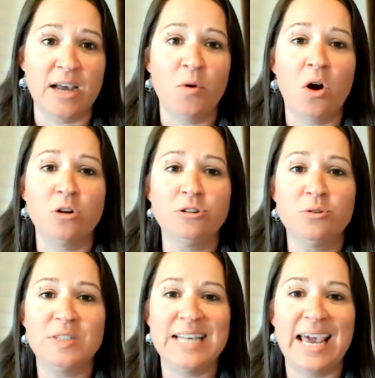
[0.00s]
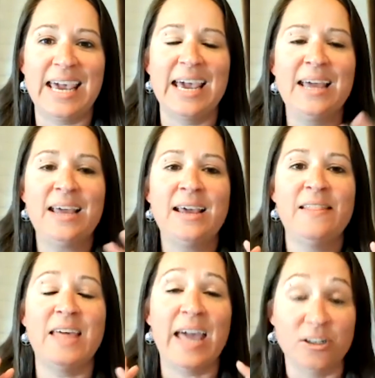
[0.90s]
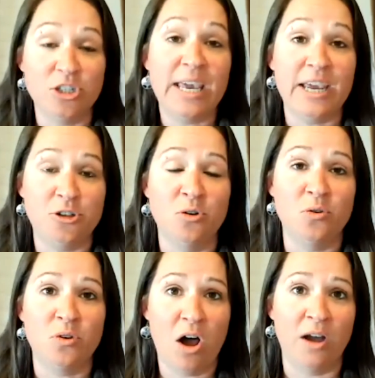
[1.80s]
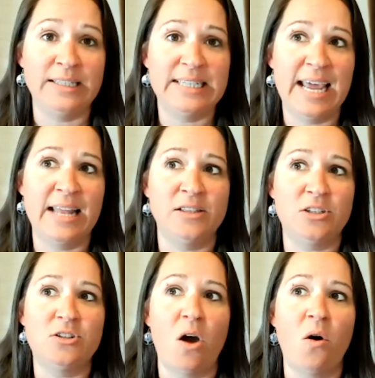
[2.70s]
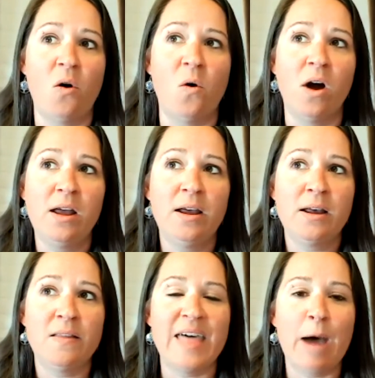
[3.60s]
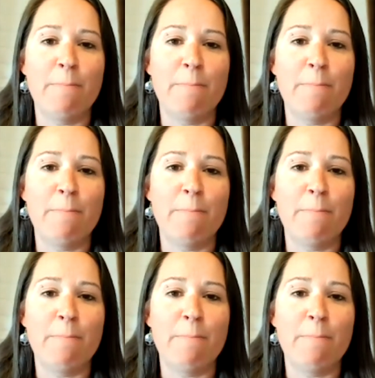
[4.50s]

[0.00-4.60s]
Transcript: I would also say the educational content. So that